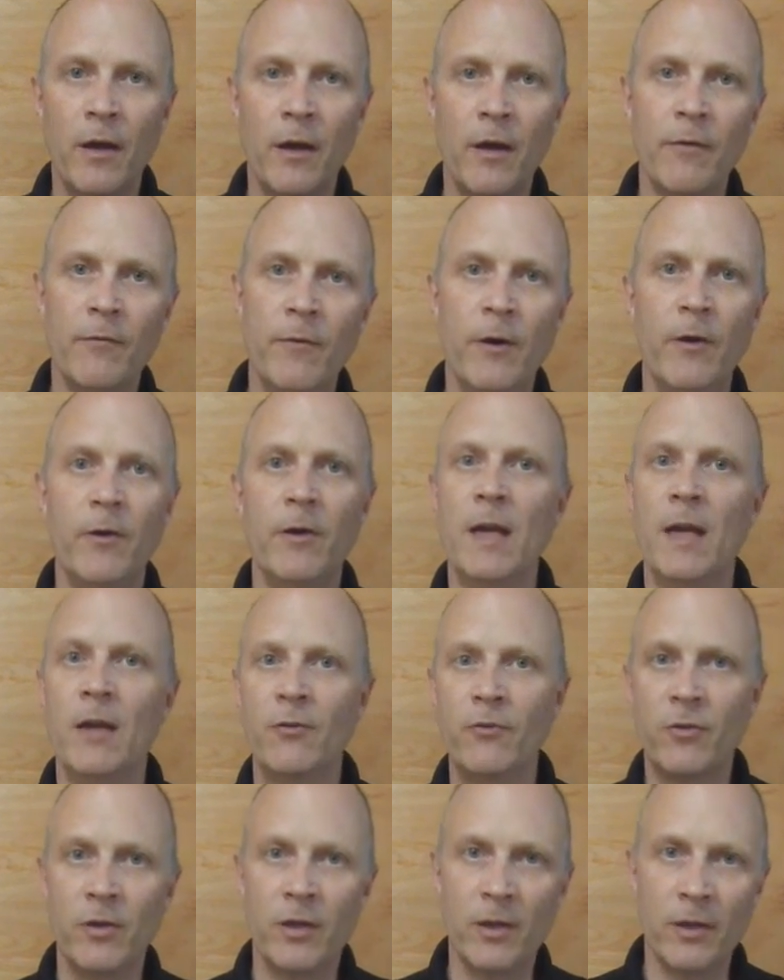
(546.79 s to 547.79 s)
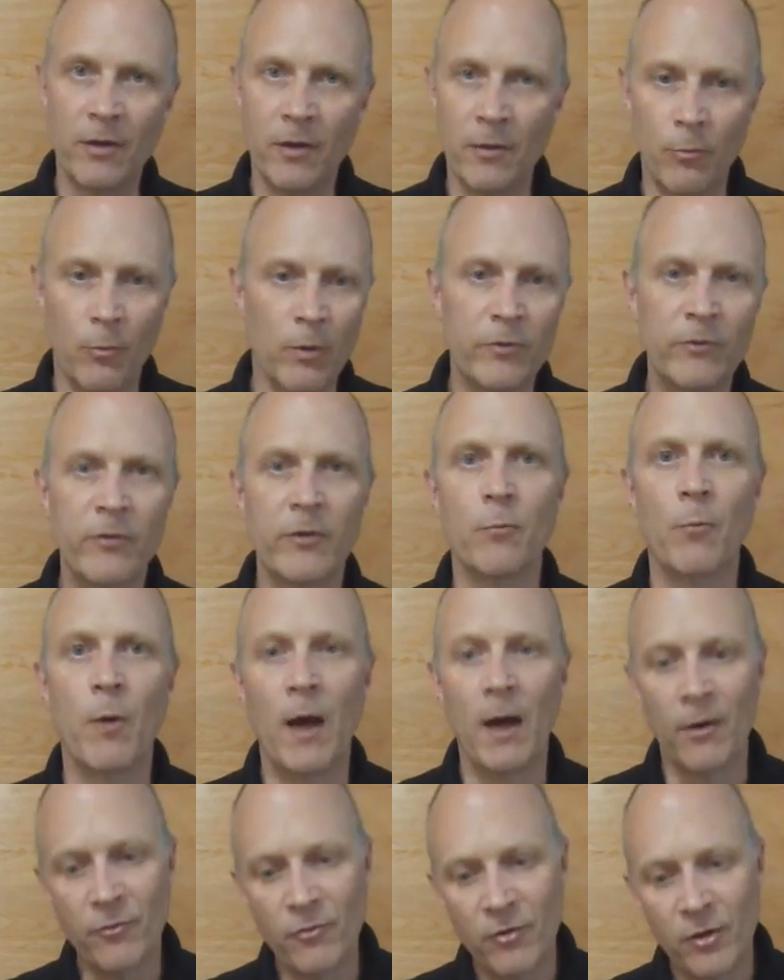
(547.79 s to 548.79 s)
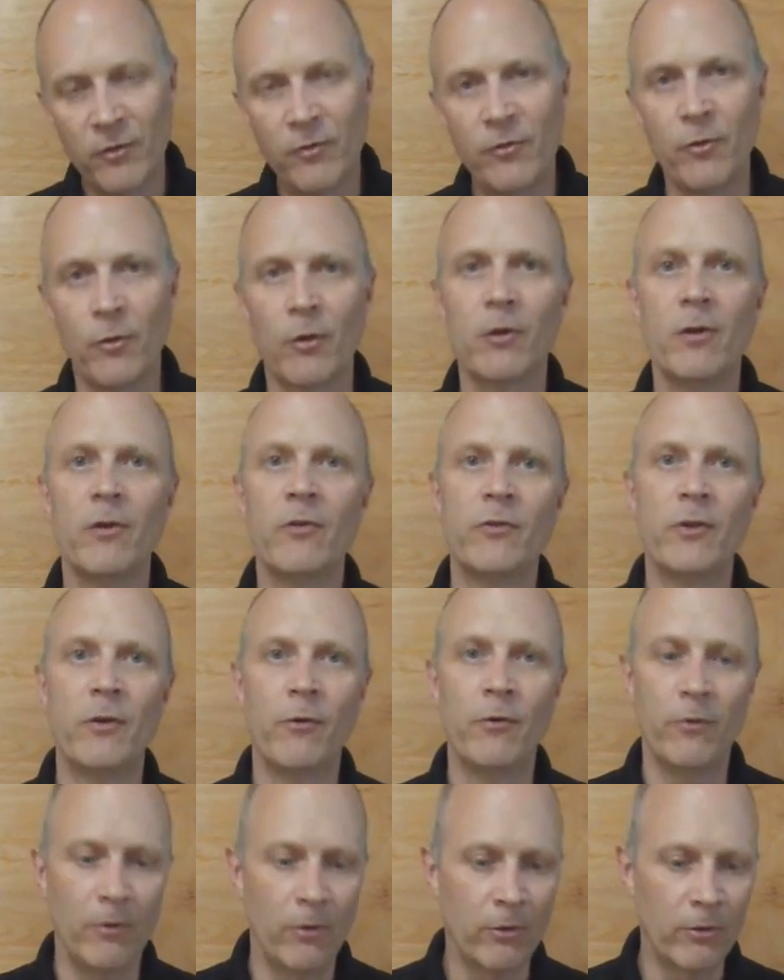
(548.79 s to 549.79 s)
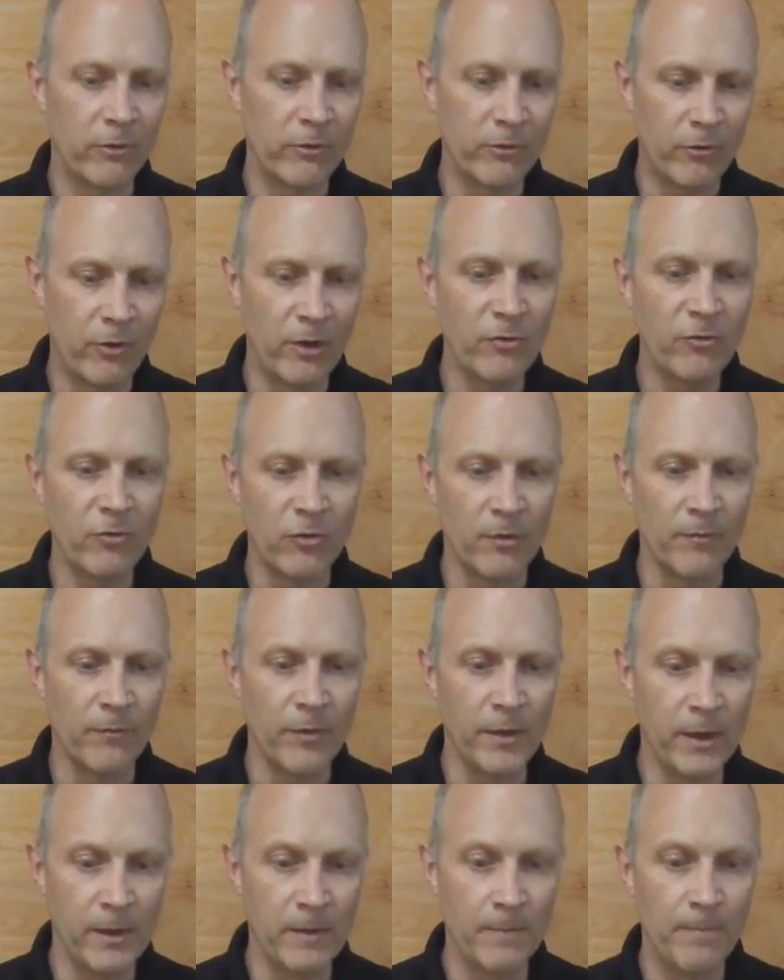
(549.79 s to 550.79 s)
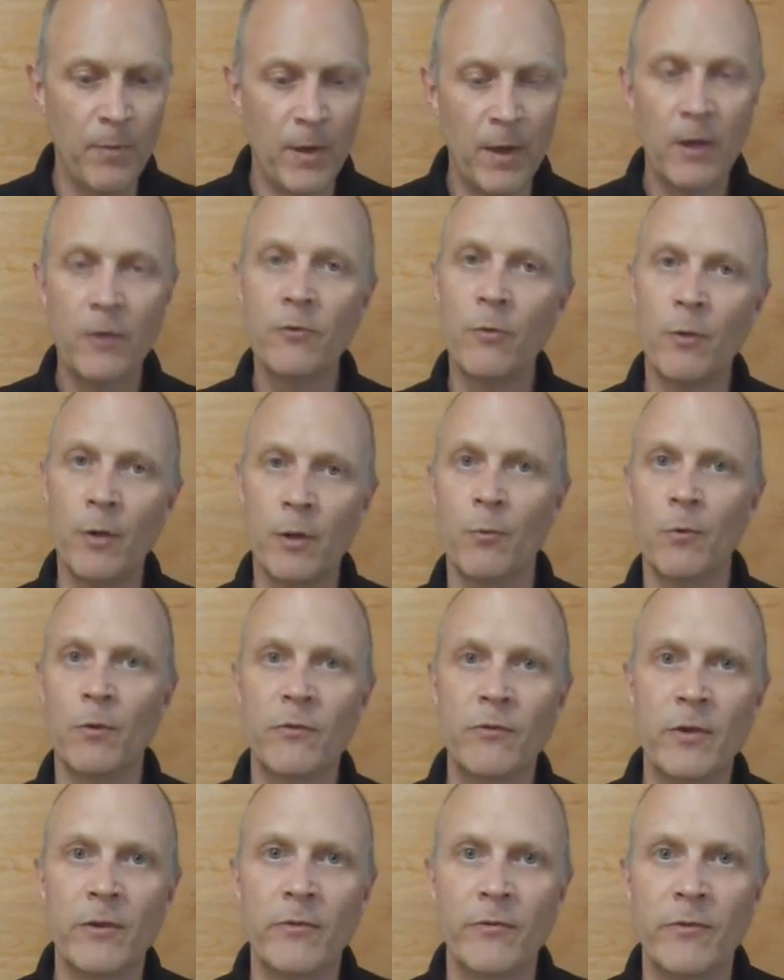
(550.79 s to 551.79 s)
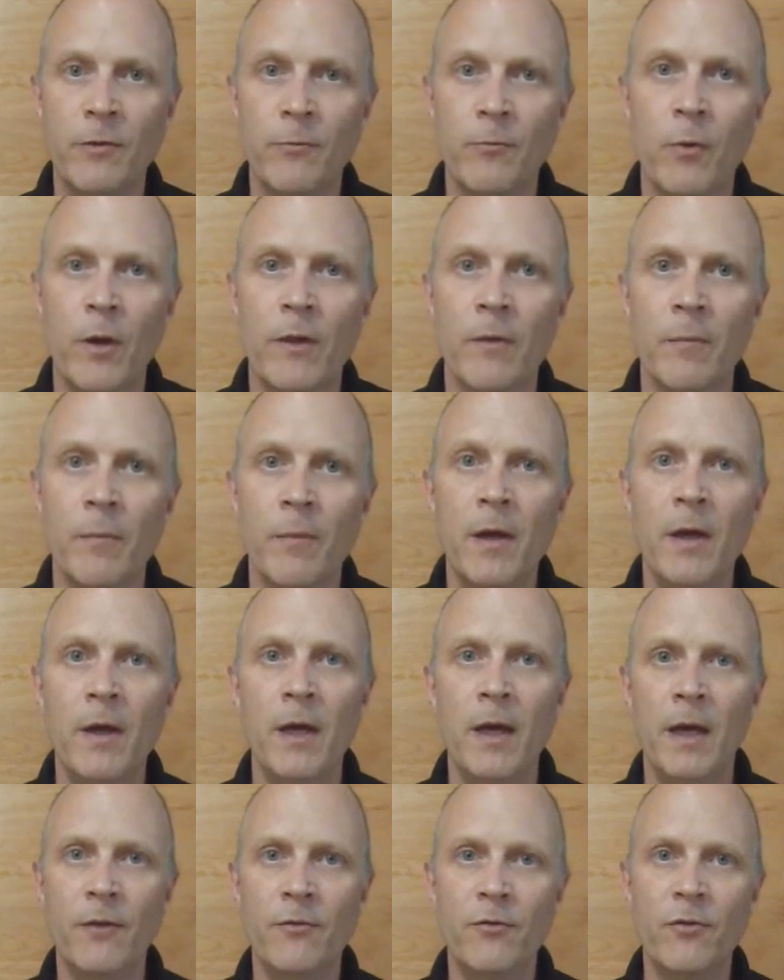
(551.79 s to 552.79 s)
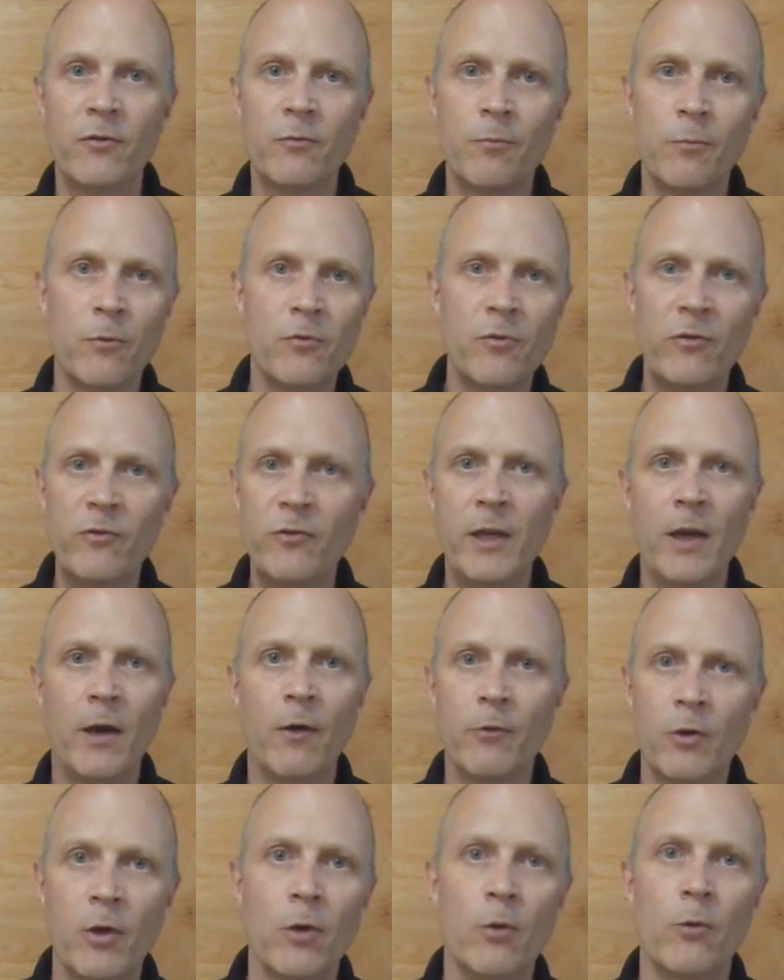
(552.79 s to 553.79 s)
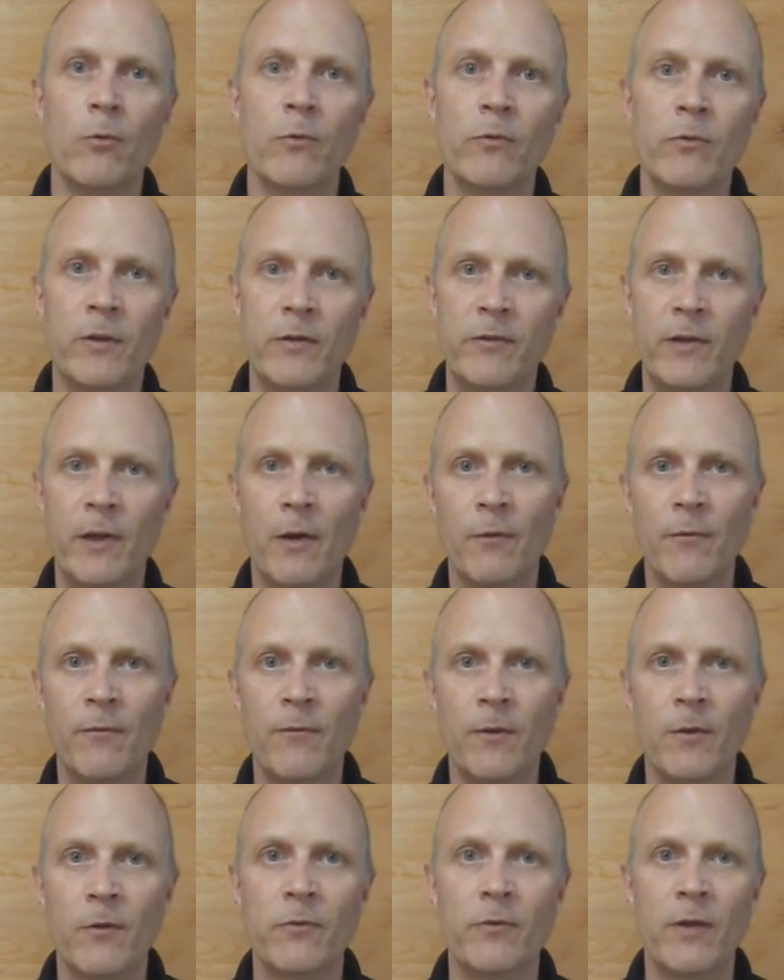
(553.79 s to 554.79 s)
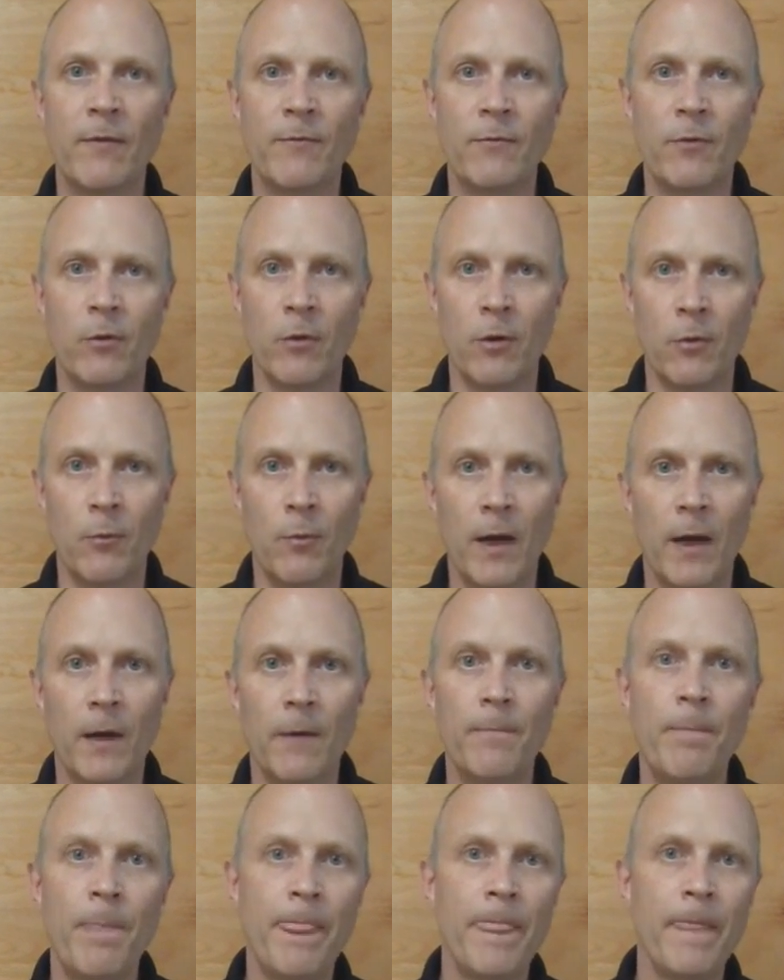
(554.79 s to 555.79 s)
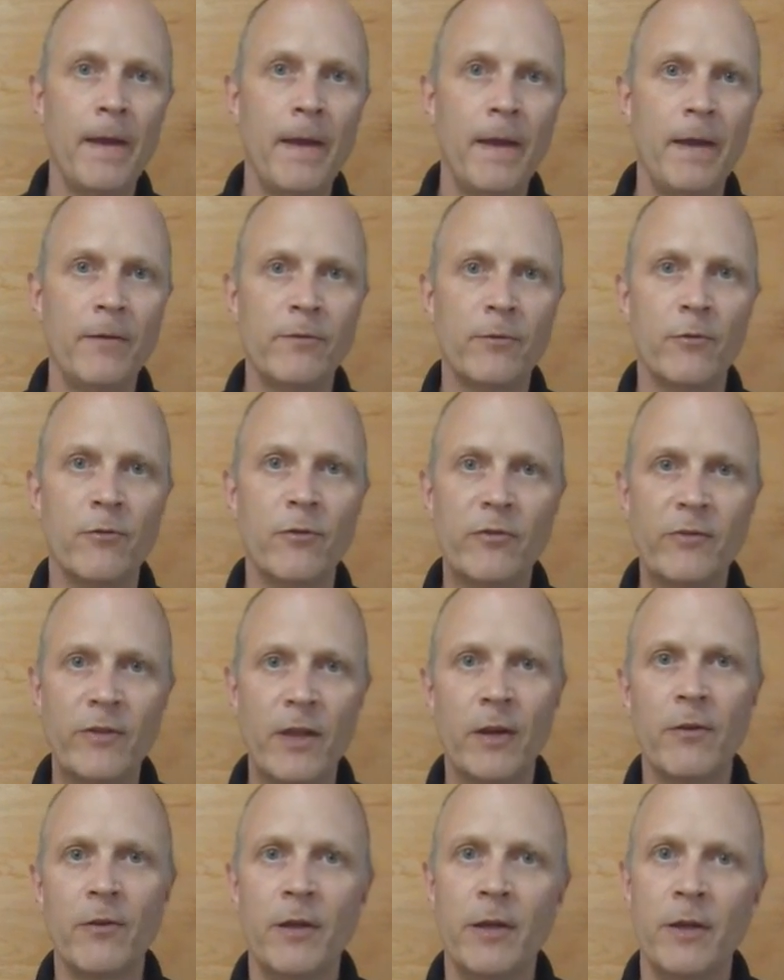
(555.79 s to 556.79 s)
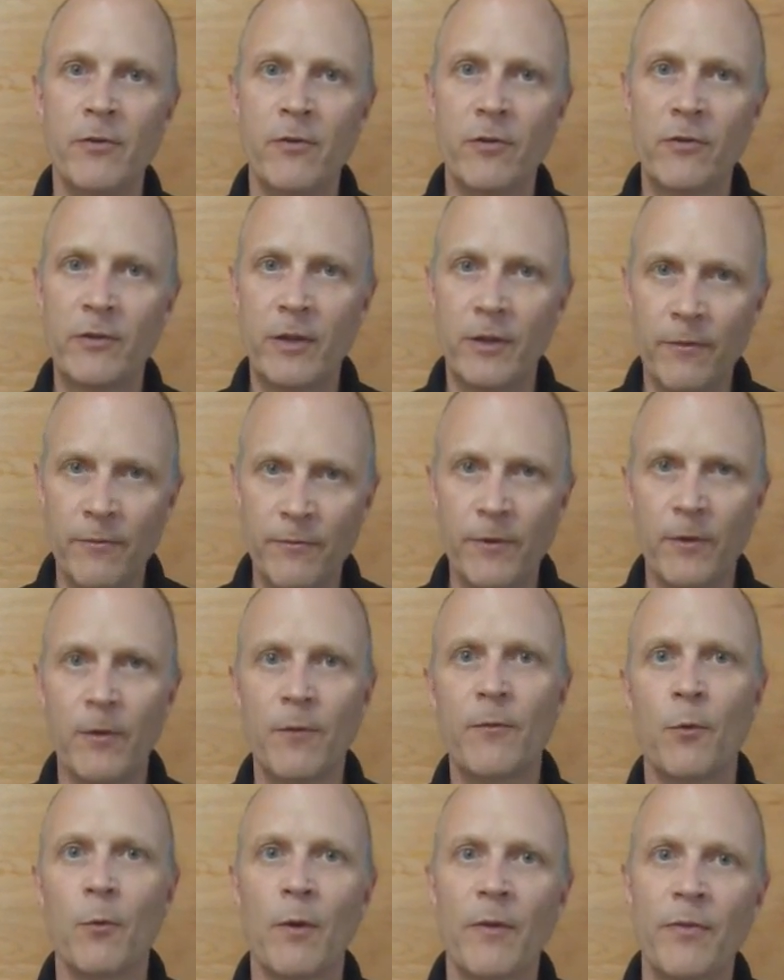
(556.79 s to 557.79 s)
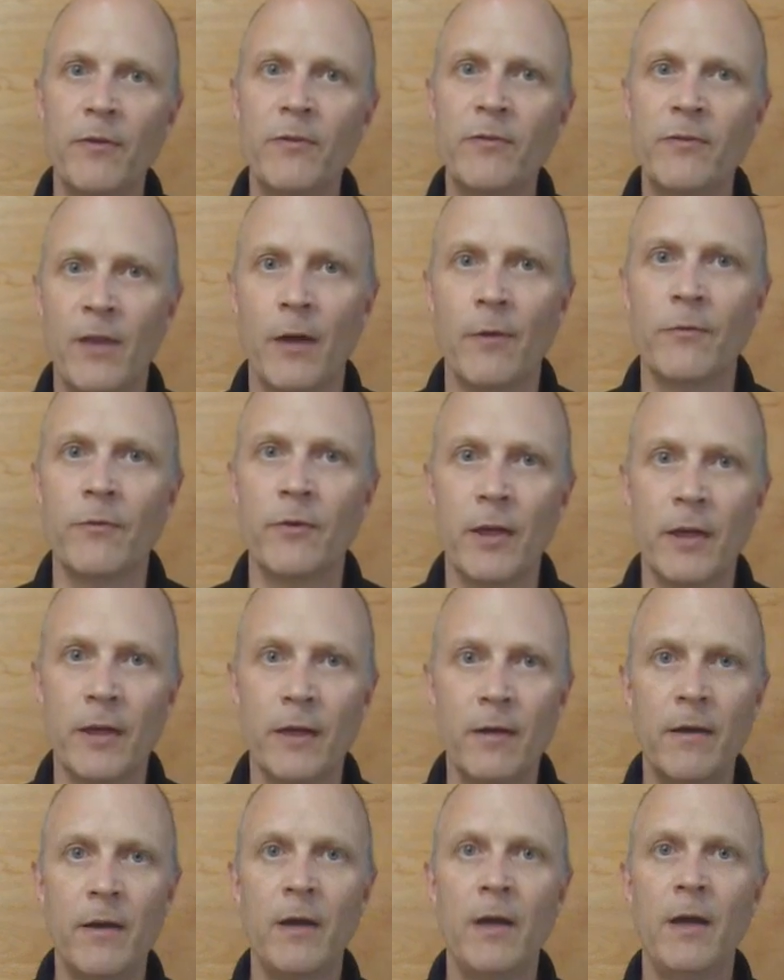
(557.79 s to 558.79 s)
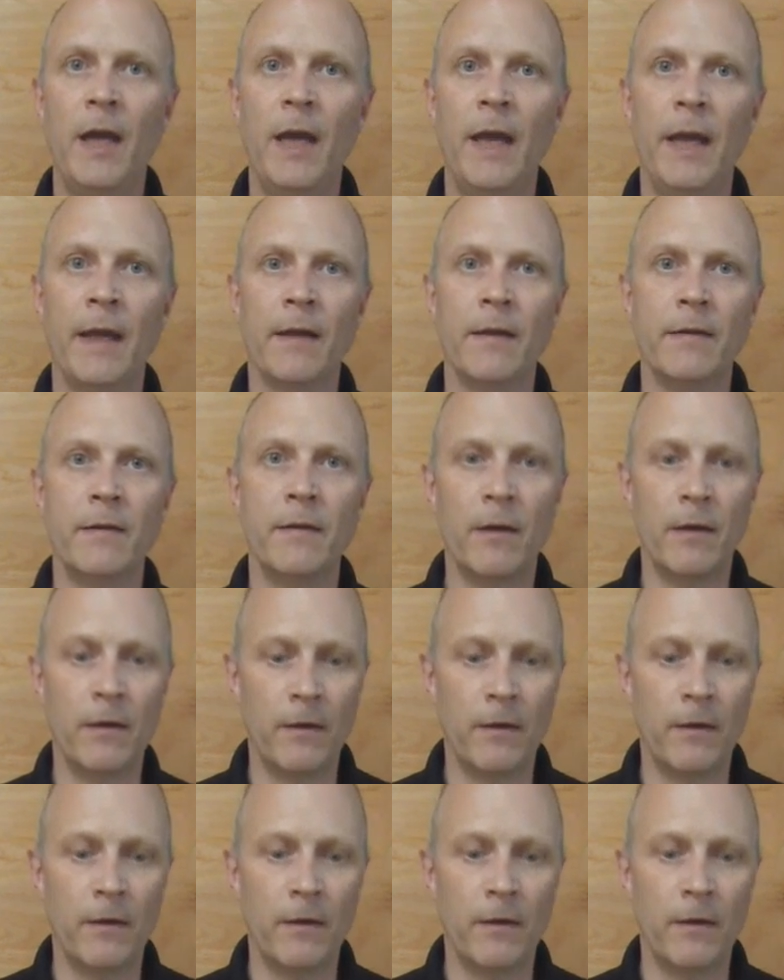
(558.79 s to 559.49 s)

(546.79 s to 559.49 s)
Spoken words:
variation once in a while. I'll change the orchestration of the 2116 rhythm, and we'll just see how it goes and see how it feels after a little while. So just settle in and just get a feel for what this sounds like, and